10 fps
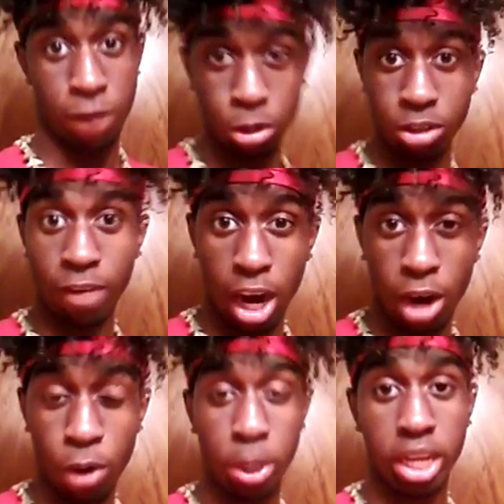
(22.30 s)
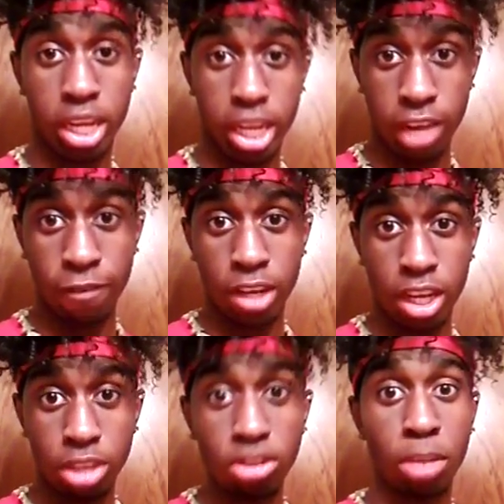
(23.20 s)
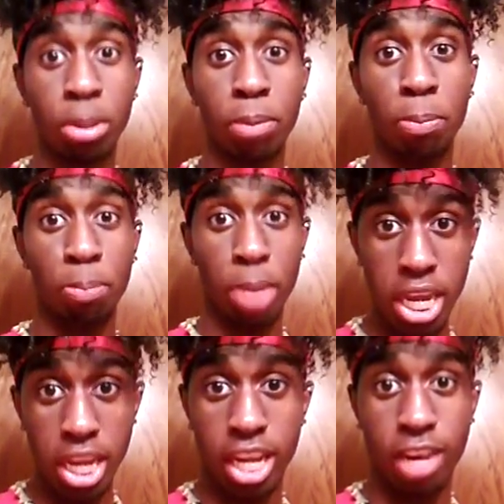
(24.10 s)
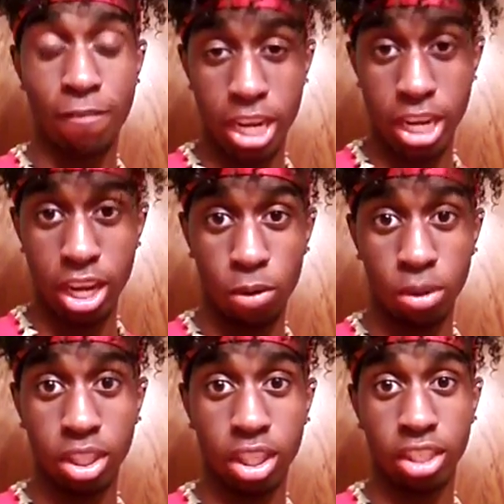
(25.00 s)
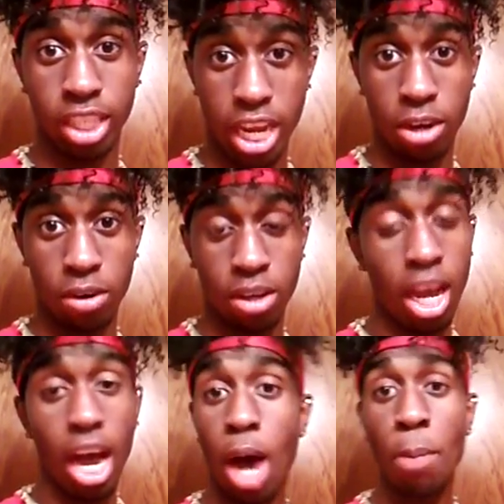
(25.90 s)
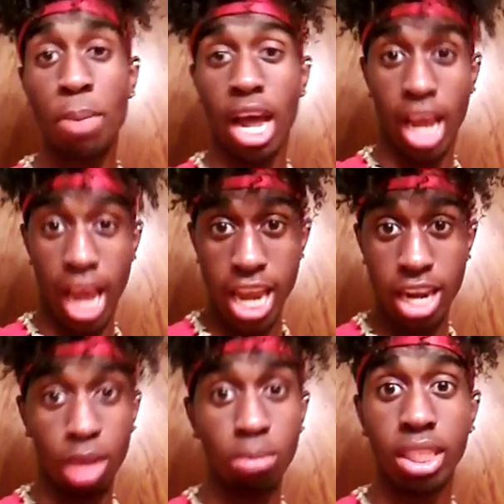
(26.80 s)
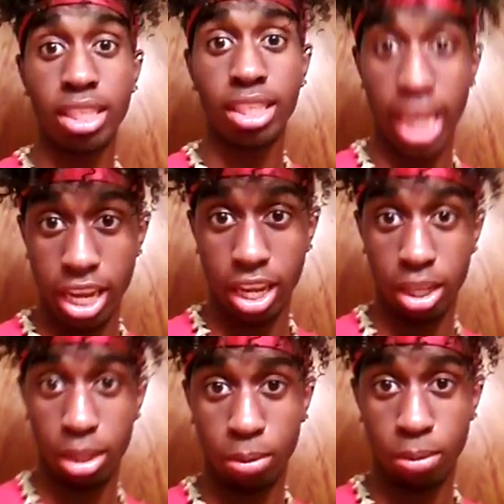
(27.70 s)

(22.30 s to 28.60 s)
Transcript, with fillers: First of all, Envy, you should have put me in the video instead of Chanel. I'm not hating, I'm just saying.